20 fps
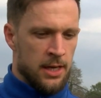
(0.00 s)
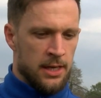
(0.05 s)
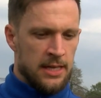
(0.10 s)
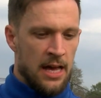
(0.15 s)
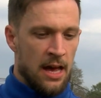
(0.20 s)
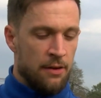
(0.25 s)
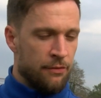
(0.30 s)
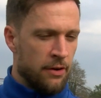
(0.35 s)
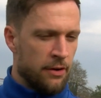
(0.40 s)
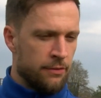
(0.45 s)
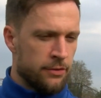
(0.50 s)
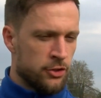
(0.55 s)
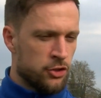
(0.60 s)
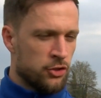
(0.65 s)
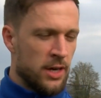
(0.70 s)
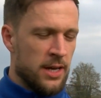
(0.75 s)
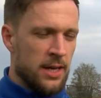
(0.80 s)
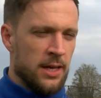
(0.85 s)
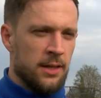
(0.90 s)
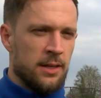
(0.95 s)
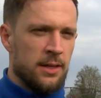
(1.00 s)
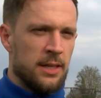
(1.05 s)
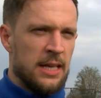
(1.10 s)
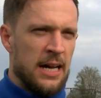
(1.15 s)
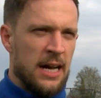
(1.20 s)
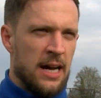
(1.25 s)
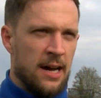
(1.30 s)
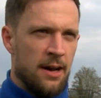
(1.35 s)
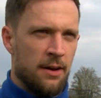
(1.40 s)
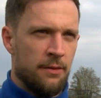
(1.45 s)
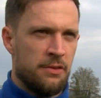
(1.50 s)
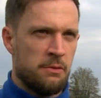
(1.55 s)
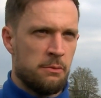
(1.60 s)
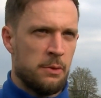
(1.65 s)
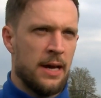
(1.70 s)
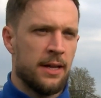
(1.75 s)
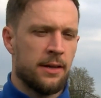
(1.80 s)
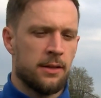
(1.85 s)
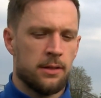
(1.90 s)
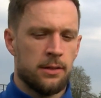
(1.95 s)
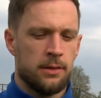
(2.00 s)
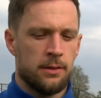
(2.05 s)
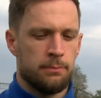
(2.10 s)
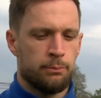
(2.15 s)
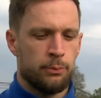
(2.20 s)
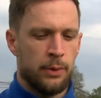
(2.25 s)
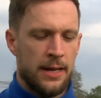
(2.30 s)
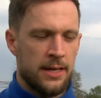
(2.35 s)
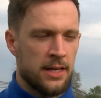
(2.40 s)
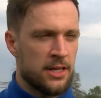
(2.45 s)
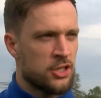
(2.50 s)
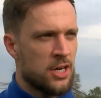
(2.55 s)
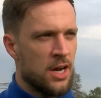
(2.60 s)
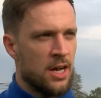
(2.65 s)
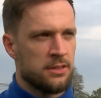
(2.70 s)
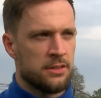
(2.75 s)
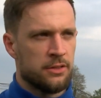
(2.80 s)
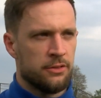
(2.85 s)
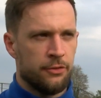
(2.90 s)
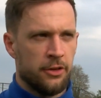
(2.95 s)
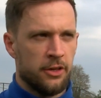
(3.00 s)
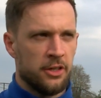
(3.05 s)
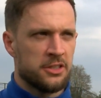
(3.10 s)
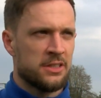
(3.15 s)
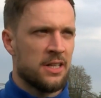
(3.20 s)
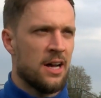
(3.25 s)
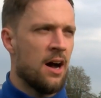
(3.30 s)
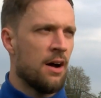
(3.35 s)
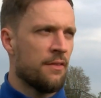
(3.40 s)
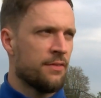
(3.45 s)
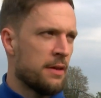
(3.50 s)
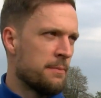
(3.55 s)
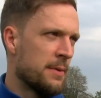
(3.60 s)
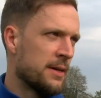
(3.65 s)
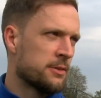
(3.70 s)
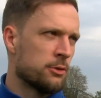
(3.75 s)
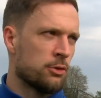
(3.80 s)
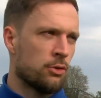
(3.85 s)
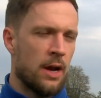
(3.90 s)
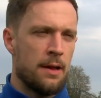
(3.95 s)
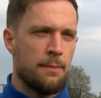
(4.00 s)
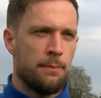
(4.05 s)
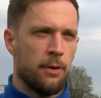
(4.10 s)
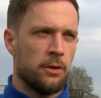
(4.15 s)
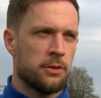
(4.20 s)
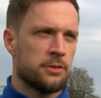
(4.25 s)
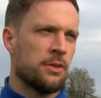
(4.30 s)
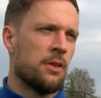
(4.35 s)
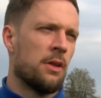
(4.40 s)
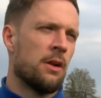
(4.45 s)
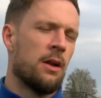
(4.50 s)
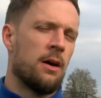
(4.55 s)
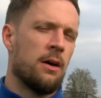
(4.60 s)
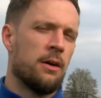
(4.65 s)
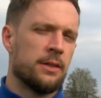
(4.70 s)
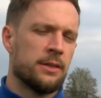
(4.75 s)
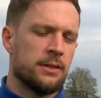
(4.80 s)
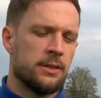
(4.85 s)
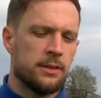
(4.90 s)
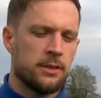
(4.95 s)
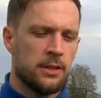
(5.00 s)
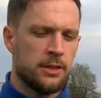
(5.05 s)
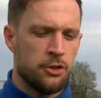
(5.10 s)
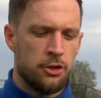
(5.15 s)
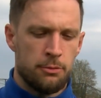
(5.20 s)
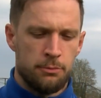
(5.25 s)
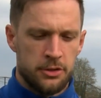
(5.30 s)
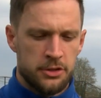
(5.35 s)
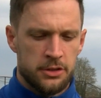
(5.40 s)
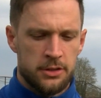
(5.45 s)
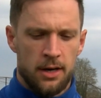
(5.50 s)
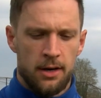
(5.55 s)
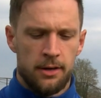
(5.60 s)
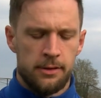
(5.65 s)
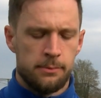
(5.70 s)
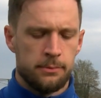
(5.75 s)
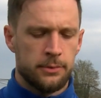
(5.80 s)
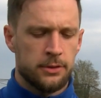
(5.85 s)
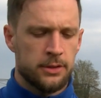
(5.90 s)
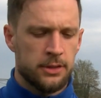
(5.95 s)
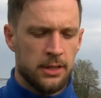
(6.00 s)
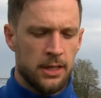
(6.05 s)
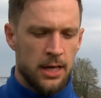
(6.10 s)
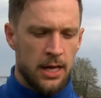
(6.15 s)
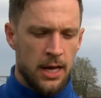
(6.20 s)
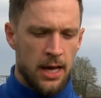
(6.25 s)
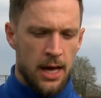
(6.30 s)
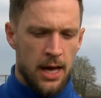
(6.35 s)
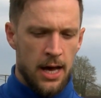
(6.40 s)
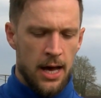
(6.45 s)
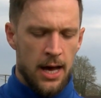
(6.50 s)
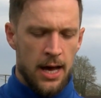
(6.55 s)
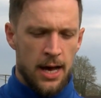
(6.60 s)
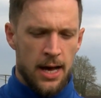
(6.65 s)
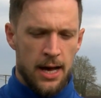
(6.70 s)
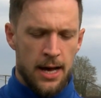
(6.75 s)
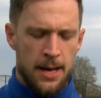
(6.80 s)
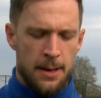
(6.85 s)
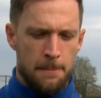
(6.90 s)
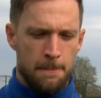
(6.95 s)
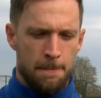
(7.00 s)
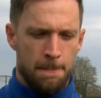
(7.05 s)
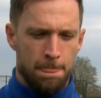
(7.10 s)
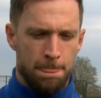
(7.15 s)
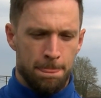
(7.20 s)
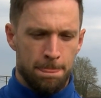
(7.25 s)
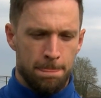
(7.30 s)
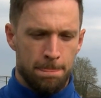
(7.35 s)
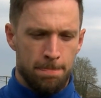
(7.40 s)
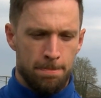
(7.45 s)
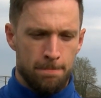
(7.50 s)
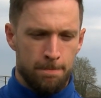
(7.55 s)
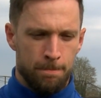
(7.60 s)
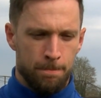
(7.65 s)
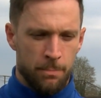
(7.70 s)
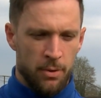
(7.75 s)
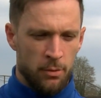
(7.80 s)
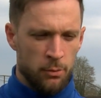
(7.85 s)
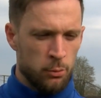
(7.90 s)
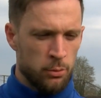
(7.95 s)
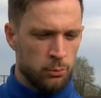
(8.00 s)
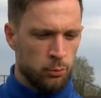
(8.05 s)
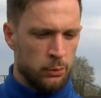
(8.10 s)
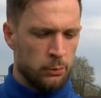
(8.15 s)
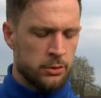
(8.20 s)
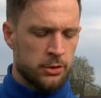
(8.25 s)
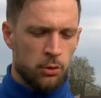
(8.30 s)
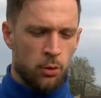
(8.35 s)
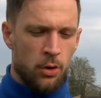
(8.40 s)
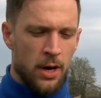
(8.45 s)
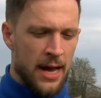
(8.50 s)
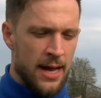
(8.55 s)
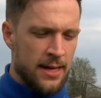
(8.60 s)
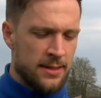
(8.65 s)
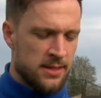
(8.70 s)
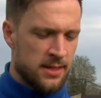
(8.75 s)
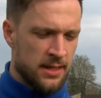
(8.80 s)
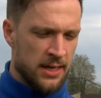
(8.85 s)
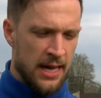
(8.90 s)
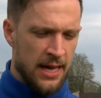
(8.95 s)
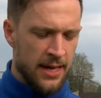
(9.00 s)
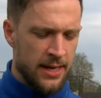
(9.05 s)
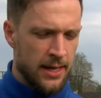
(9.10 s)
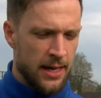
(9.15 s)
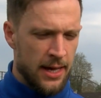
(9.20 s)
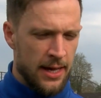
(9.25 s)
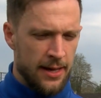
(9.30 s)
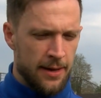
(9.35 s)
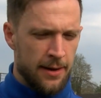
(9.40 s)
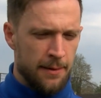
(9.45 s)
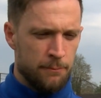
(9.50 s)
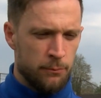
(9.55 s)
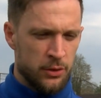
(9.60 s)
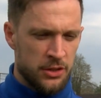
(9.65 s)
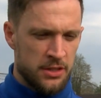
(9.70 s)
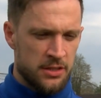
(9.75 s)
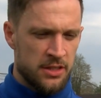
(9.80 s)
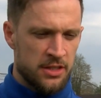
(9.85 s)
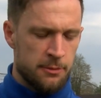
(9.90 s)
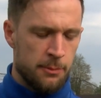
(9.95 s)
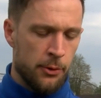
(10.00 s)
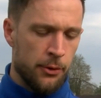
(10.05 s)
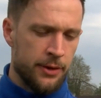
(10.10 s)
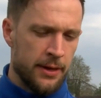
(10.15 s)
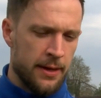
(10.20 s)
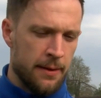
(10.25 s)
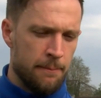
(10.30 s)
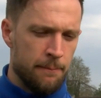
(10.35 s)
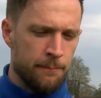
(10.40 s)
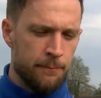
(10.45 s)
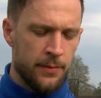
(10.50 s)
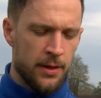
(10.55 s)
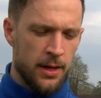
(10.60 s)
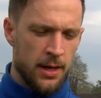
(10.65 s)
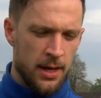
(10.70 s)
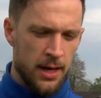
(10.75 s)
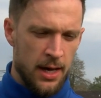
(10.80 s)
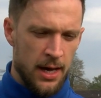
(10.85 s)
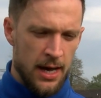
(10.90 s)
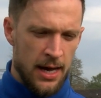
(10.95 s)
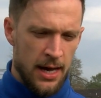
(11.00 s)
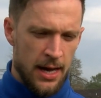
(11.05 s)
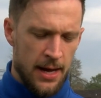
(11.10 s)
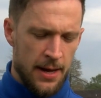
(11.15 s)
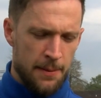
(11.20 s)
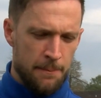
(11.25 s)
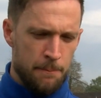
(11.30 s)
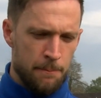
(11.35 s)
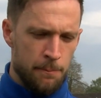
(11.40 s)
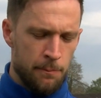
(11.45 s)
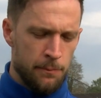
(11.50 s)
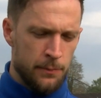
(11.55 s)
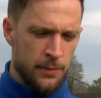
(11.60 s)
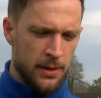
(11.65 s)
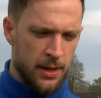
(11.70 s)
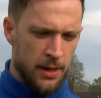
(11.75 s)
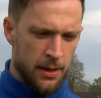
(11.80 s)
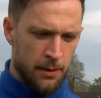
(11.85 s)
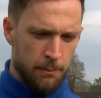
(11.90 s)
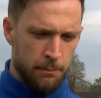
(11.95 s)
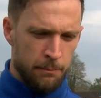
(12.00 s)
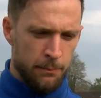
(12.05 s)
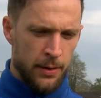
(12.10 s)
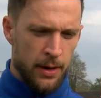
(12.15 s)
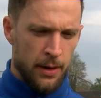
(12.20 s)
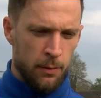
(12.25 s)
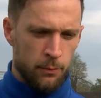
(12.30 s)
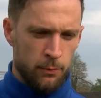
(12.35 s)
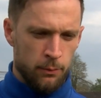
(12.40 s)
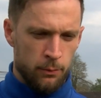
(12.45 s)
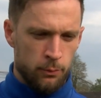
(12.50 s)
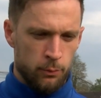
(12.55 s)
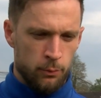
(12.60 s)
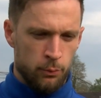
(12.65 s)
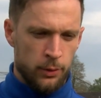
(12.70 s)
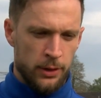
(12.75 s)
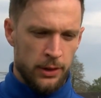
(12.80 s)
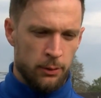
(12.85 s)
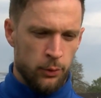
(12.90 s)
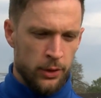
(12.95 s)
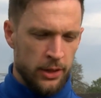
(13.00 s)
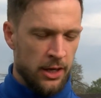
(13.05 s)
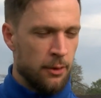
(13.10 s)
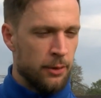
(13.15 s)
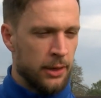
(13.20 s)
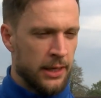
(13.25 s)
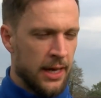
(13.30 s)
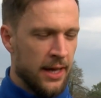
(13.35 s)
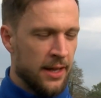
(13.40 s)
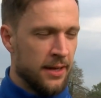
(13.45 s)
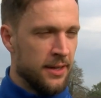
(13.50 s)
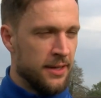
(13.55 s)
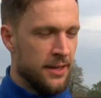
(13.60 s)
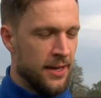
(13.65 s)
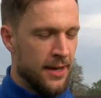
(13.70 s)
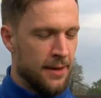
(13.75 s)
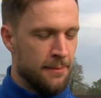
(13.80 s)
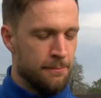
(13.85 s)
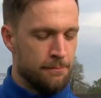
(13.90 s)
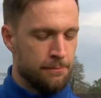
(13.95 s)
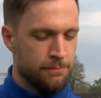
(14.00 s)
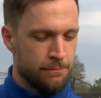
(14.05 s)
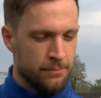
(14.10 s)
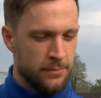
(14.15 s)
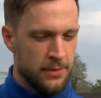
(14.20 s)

Yeah, very frustrating. I think we had plenty of chances first half. They made some great blocks on the line numerous times. But we wasn't quite at it today, which is disappointing. But we go again, and